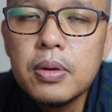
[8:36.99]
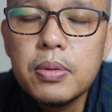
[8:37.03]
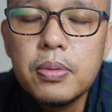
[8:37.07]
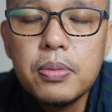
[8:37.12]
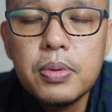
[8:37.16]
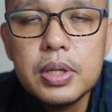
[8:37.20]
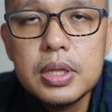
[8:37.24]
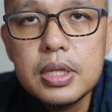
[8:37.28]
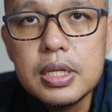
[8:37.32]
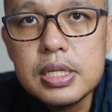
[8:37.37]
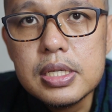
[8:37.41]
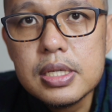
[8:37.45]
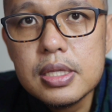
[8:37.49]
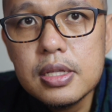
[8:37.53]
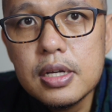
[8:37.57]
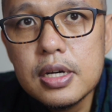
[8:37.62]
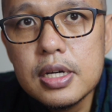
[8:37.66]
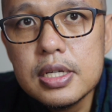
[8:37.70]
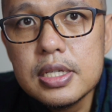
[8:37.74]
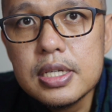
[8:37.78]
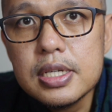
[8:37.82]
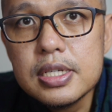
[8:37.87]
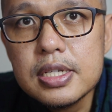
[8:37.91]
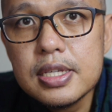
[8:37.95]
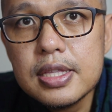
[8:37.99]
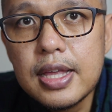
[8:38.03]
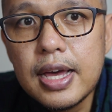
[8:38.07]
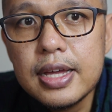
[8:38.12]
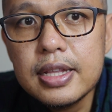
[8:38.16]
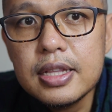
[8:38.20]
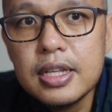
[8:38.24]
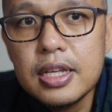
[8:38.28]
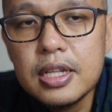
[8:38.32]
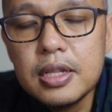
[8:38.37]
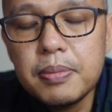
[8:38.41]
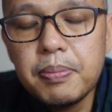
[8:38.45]
What this does is
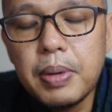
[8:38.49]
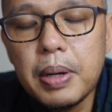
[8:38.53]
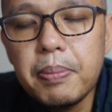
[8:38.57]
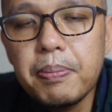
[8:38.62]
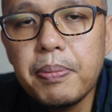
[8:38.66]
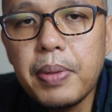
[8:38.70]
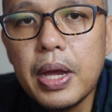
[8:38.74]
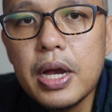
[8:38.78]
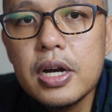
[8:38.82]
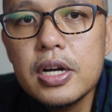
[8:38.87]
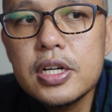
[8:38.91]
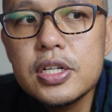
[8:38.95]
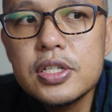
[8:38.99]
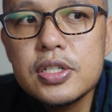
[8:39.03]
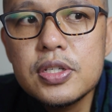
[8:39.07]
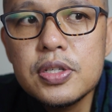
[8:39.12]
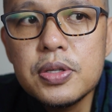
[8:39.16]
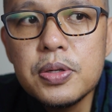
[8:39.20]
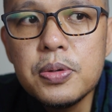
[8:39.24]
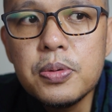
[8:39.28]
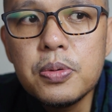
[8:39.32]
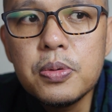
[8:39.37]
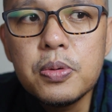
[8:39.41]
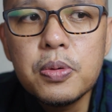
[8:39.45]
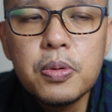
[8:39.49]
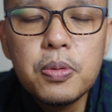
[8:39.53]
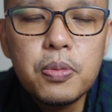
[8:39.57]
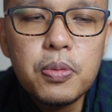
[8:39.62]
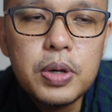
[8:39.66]
that it prepares you